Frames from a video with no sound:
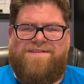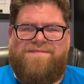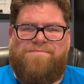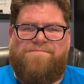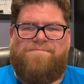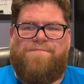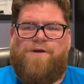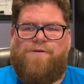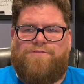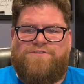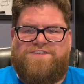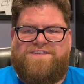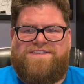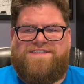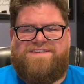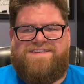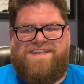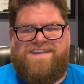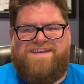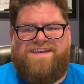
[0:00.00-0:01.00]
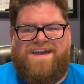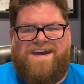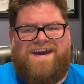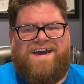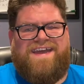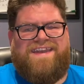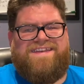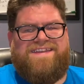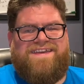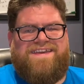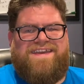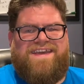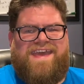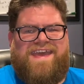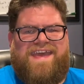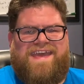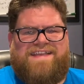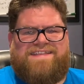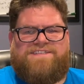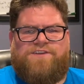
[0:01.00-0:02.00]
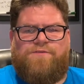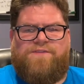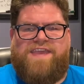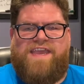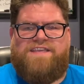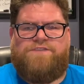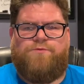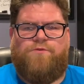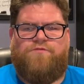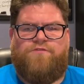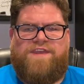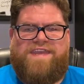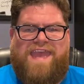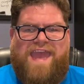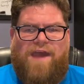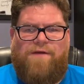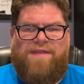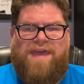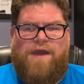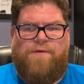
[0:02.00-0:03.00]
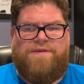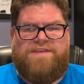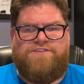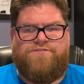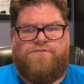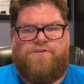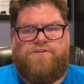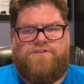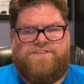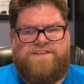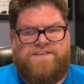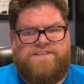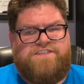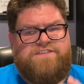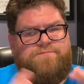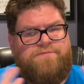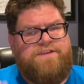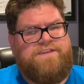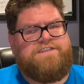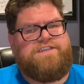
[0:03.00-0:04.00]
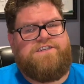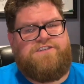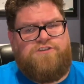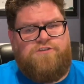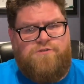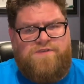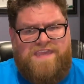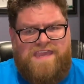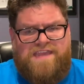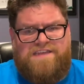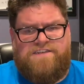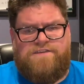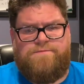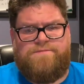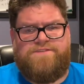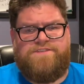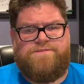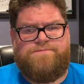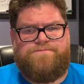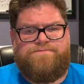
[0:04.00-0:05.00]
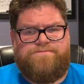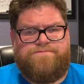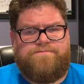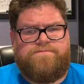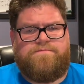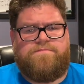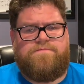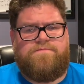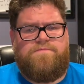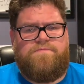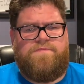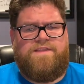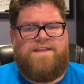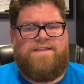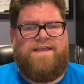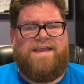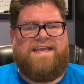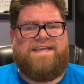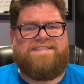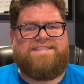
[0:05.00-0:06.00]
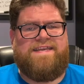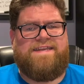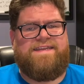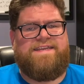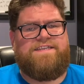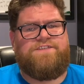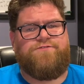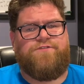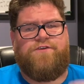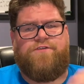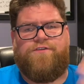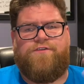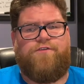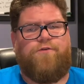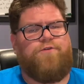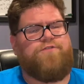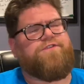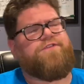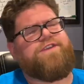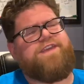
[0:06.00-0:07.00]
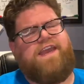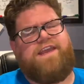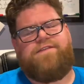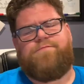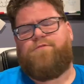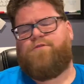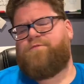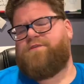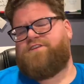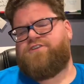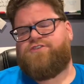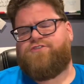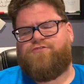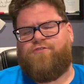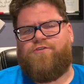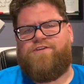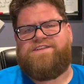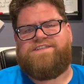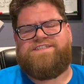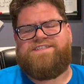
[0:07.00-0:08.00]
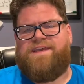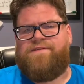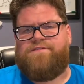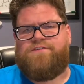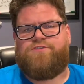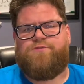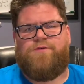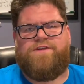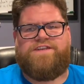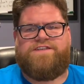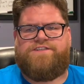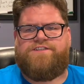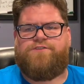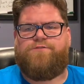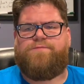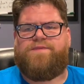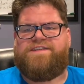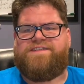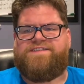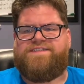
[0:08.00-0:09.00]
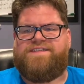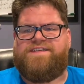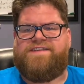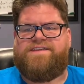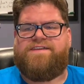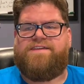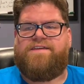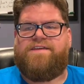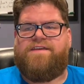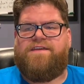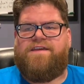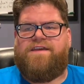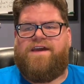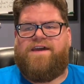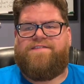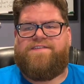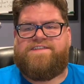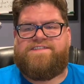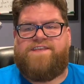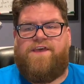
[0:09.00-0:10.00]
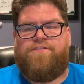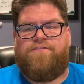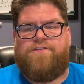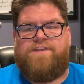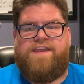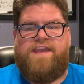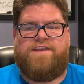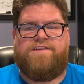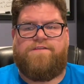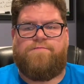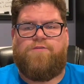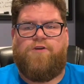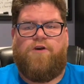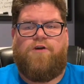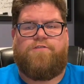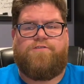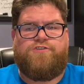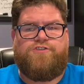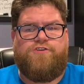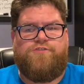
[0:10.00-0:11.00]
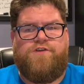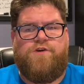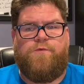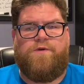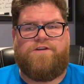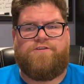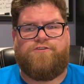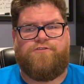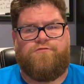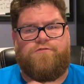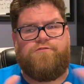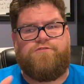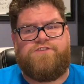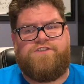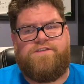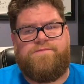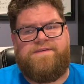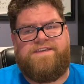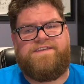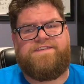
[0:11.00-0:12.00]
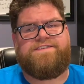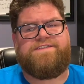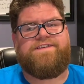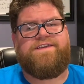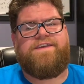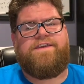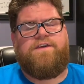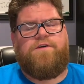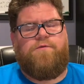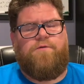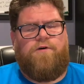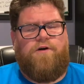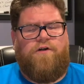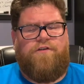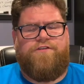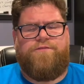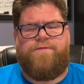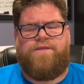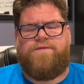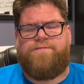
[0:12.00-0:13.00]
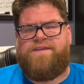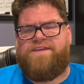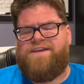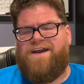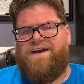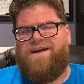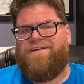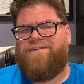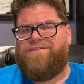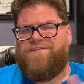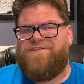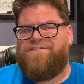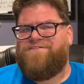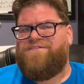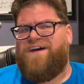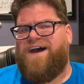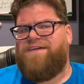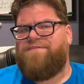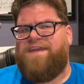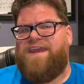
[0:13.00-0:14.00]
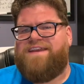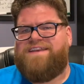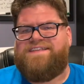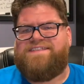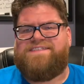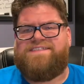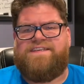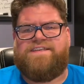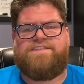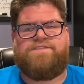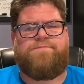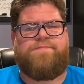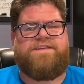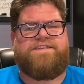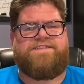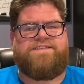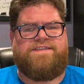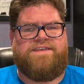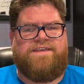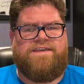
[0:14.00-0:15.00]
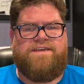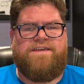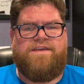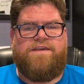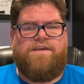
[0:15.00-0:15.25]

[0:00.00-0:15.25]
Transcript: most did not. And so Kings will recount how Israel is going to split into 2 kingdoms. Like I said, Israel, the northern kingdom, will be destroyed in 722 BC, and the southern kingdom called Judah, where Jerusalem is, will ultimately be conquered in 586 BC